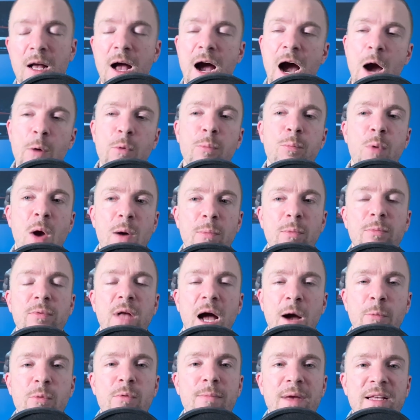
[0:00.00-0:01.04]
I
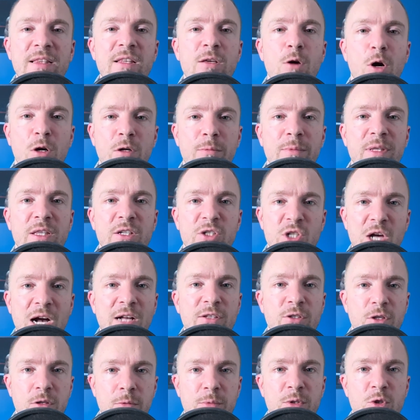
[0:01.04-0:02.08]
would make the argument that
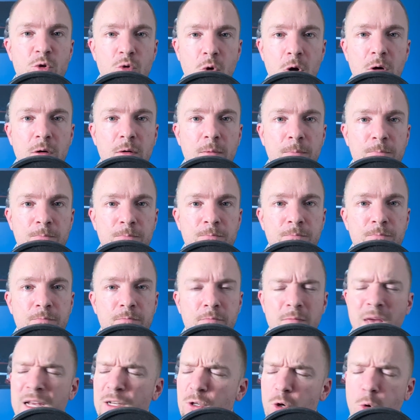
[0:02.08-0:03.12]
Jon's going to be stronger.
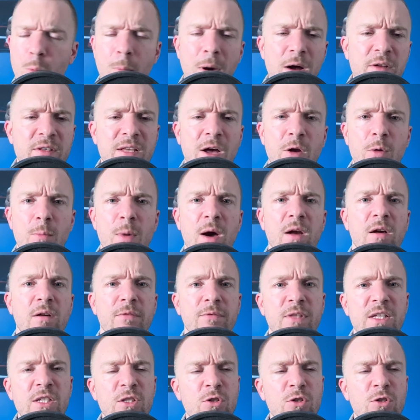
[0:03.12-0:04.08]
Make no doubt about it.